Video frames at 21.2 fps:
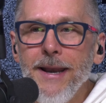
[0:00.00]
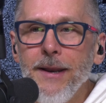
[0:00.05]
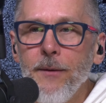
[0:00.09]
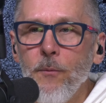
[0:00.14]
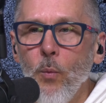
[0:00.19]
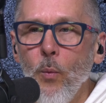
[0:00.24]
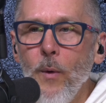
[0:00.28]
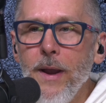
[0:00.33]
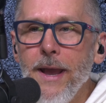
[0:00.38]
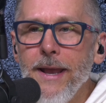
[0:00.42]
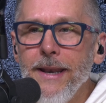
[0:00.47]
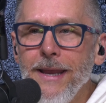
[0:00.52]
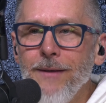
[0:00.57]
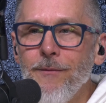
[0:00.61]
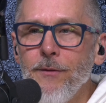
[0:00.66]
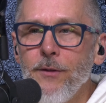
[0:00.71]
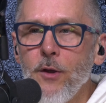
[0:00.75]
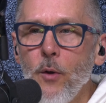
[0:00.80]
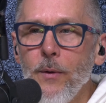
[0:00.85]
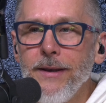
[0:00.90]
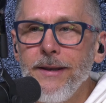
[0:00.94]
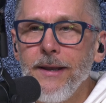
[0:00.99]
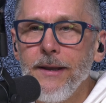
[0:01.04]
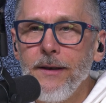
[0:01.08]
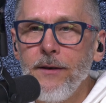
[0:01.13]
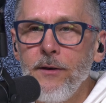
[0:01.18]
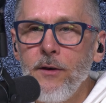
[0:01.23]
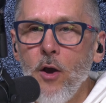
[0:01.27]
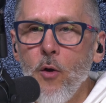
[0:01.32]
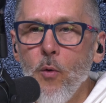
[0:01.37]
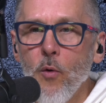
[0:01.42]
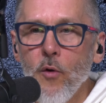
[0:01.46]
and went even though he
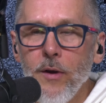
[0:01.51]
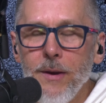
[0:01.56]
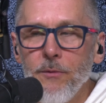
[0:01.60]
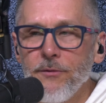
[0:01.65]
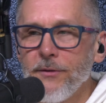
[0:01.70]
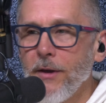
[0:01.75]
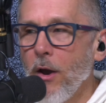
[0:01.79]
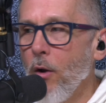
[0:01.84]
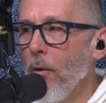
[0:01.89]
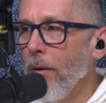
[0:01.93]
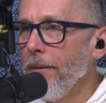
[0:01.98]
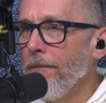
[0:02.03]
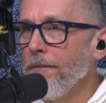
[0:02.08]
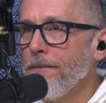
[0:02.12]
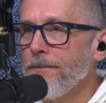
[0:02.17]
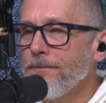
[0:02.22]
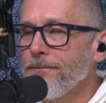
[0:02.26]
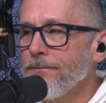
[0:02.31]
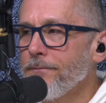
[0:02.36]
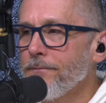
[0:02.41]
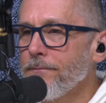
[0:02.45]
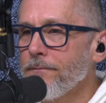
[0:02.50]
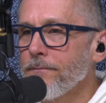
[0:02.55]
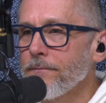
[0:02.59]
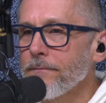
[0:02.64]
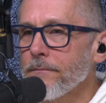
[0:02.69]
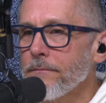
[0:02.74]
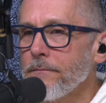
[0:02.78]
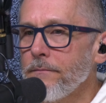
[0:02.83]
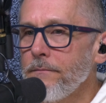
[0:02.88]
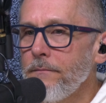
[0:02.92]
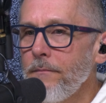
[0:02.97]
didn't know where he was going
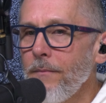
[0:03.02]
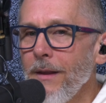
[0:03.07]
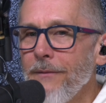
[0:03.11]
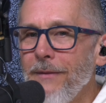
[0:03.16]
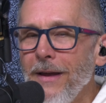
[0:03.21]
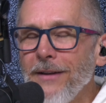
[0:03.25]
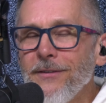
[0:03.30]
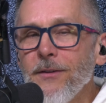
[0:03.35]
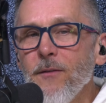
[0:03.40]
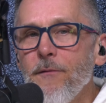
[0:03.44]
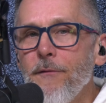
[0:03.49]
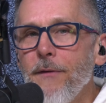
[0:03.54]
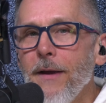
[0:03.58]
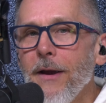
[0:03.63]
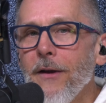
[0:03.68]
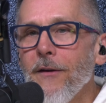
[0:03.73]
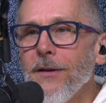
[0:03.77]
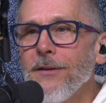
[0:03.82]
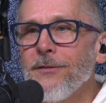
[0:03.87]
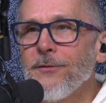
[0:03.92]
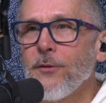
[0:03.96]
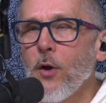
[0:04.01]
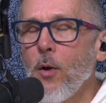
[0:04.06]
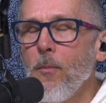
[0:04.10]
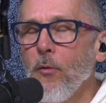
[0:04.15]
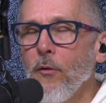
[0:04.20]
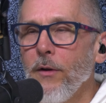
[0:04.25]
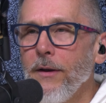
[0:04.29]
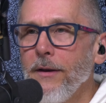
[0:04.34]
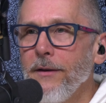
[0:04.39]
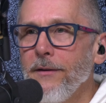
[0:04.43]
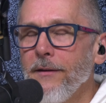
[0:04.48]
that's a very
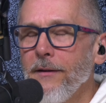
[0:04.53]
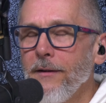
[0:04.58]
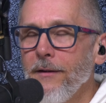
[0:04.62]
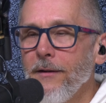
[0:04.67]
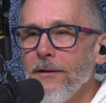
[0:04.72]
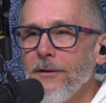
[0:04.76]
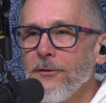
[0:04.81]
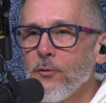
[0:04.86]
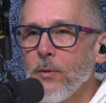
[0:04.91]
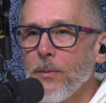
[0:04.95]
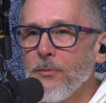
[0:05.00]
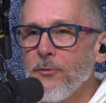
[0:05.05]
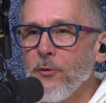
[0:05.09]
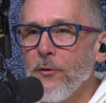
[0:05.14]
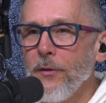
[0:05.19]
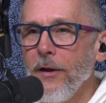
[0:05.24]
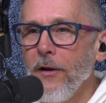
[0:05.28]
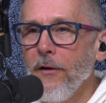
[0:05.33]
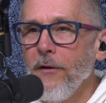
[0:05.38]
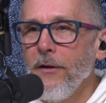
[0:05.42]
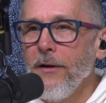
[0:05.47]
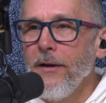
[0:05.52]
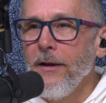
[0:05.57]
sobering scripture there